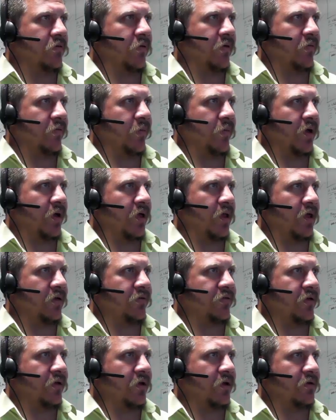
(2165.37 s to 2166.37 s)
Do we have a ball
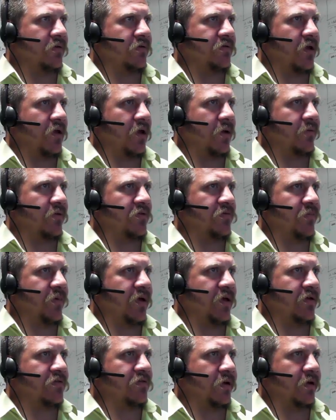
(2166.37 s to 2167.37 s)
out there in
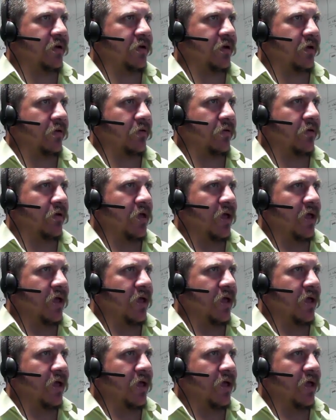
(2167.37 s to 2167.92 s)
cyberspace? We do.